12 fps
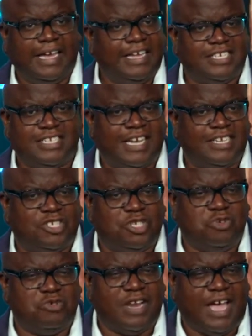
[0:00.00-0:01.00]
It says,
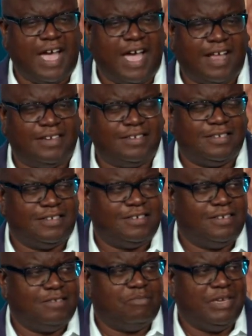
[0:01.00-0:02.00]
do not
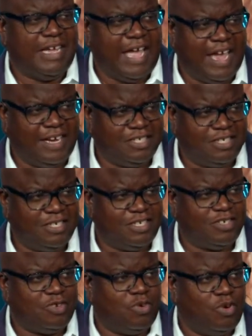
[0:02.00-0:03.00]
be
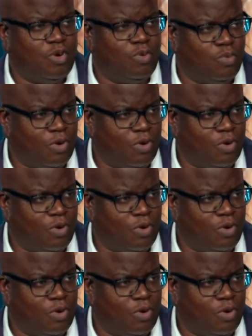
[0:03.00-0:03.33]
anxious or